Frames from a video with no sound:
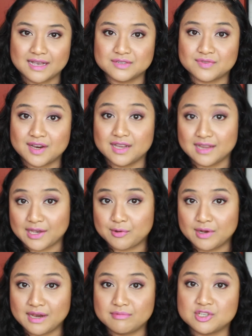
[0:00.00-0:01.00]
is very
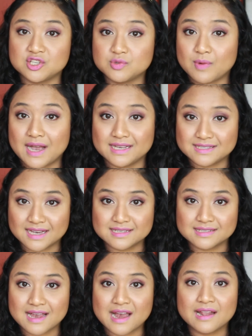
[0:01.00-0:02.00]
liquidy, which is why it
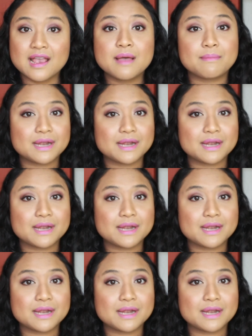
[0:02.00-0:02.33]
does that,